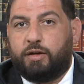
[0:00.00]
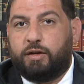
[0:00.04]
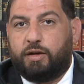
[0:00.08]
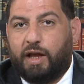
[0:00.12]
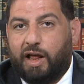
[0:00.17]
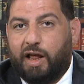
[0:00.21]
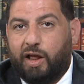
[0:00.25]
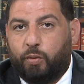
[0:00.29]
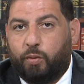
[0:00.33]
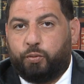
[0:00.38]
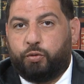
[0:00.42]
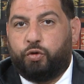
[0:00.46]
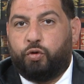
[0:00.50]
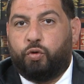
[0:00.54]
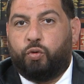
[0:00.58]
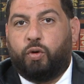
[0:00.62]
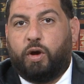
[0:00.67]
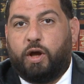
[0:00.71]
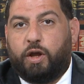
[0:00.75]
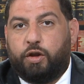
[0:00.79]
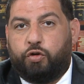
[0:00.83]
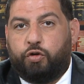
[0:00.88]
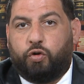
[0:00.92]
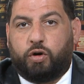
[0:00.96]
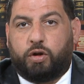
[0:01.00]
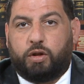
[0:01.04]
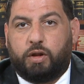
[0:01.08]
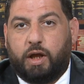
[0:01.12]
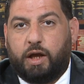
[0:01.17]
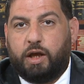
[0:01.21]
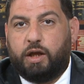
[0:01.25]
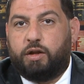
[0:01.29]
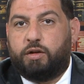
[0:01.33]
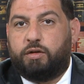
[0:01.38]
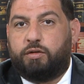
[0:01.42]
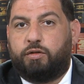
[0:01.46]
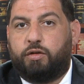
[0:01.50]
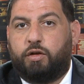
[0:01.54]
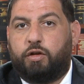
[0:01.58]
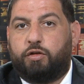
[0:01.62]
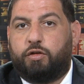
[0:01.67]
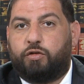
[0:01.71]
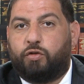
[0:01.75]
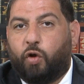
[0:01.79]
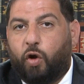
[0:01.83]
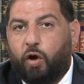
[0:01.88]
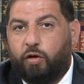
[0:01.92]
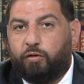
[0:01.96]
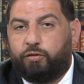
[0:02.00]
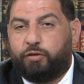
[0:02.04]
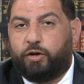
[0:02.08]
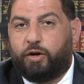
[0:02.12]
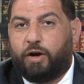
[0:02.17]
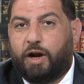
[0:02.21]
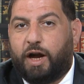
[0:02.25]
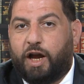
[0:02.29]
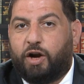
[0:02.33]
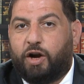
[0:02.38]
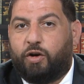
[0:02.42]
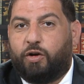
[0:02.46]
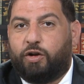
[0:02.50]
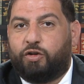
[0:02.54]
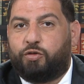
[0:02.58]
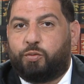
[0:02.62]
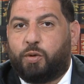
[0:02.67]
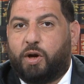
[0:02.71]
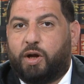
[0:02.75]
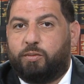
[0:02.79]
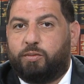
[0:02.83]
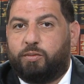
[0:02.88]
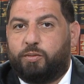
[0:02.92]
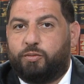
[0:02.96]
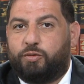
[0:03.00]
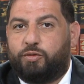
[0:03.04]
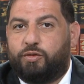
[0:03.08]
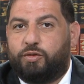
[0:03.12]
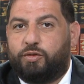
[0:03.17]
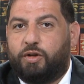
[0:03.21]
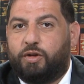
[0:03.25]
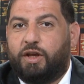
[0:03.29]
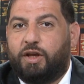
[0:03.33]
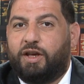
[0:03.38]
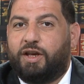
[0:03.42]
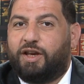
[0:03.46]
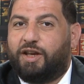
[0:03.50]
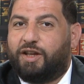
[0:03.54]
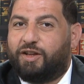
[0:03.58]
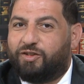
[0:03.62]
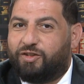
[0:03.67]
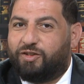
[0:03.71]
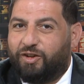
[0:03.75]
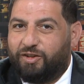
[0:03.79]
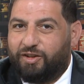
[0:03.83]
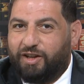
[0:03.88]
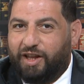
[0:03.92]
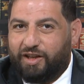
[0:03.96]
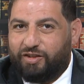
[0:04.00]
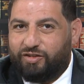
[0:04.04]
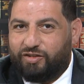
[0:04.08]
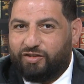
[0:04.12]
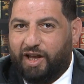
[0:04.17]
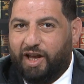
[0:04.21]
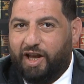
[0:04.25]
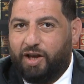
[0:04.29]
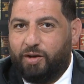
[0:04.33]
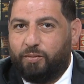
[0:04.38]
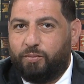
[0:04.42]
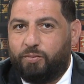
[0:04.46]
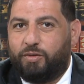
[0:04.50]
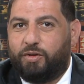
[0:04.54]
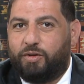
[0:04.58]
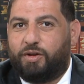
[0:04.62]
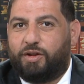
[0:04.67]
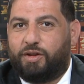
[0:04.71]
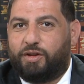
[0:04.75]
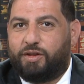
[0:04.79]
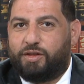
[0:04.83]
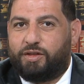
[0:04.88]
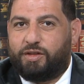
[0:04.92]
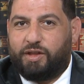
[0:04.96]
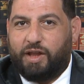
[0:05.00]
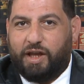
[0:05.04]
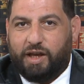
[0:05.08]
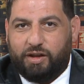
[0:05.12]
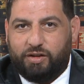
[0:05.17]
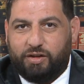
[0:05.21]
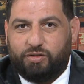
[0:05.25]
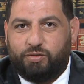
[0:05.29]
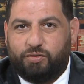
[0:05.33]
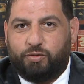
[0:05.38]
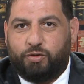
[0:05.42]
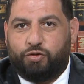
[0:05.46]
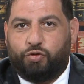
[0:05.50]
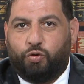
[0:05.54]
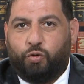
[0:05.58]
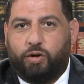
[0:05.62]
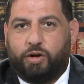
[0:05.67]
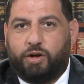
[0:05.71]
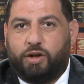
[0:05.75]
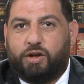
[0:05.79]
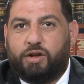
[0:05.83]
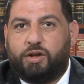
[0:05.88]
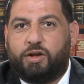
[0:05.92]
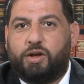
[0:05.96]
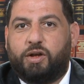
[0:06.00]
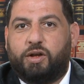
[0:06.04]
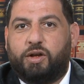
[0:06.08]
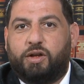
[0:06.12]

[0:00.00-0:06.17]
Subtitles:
to help you and your clients solve their IRS problems. Until next time, thanks for joining.